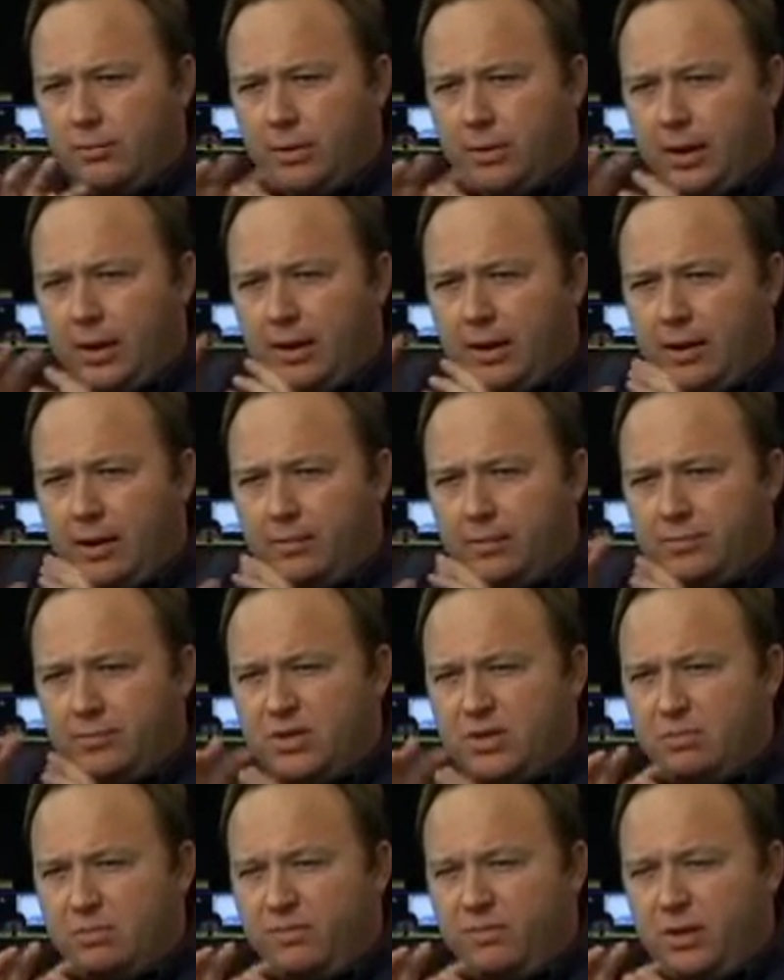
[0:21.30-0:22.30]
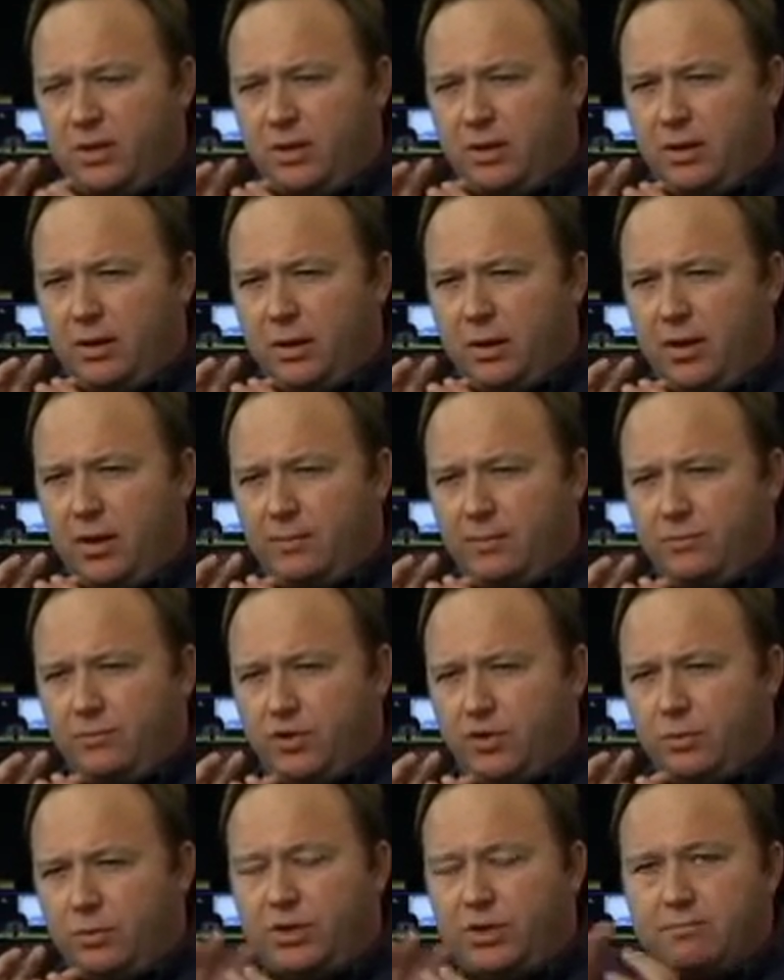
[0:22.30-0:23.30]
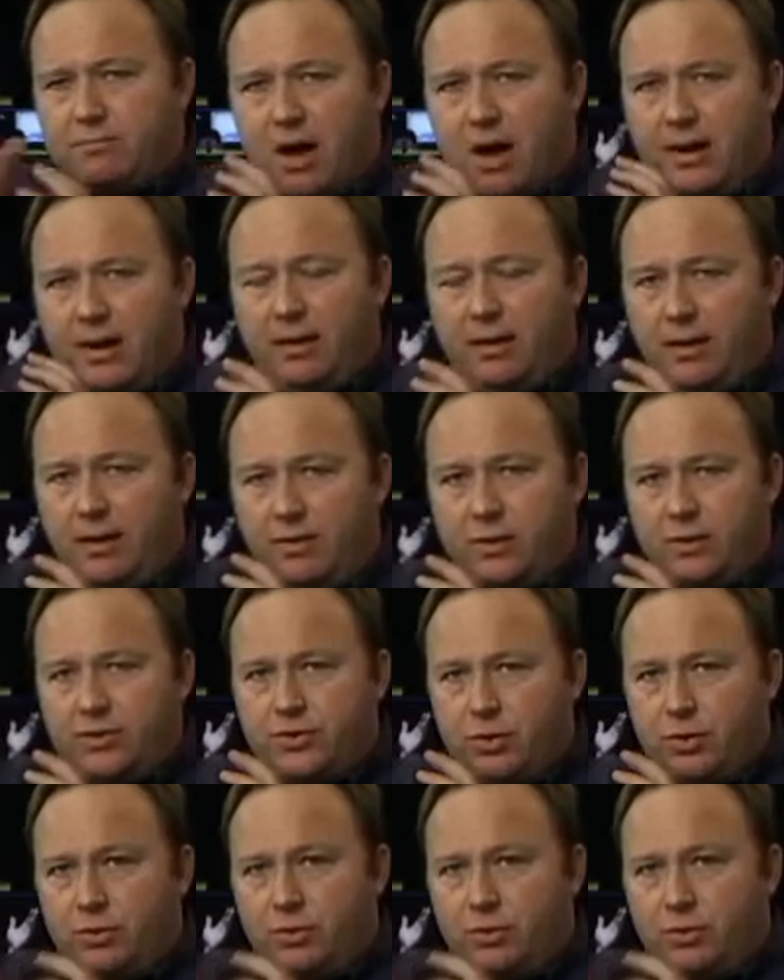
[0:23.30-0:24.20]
some of the Jewish moneylenders